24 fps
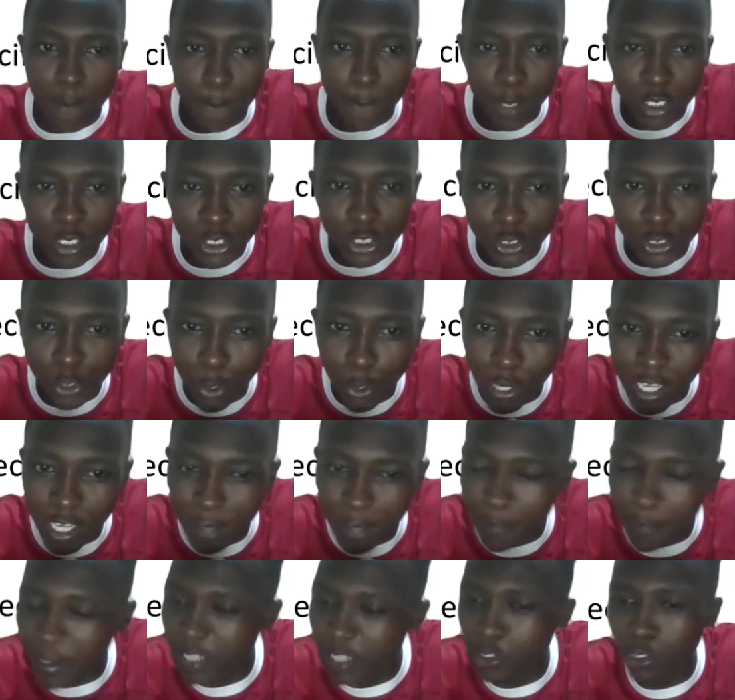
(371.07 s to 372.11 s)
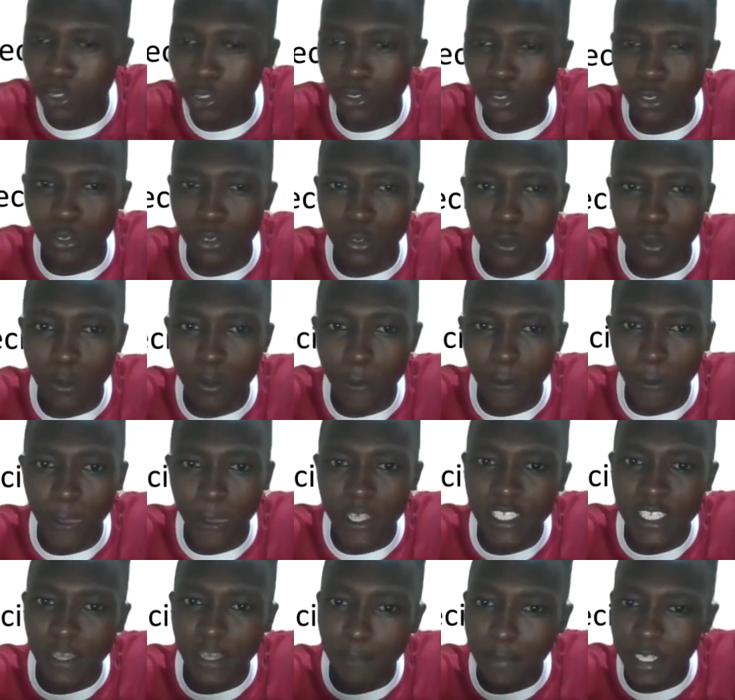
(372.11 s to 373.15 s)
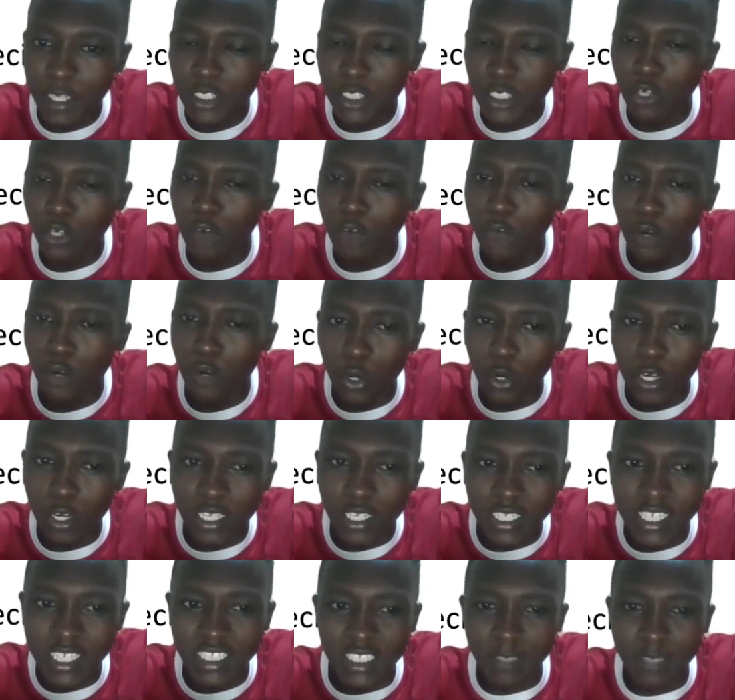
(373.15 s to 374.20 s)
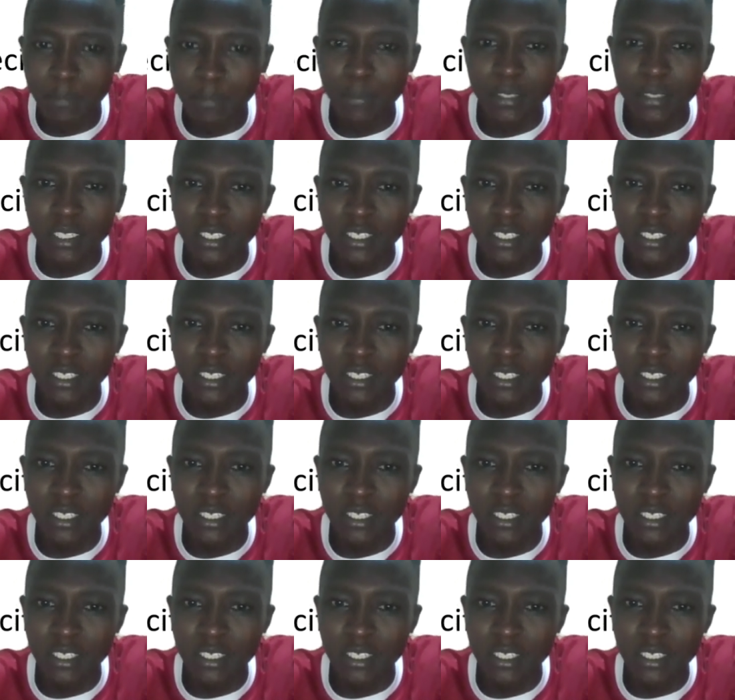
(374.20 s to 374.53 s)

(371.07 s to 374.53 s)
Political impact also, suppression of local leadership.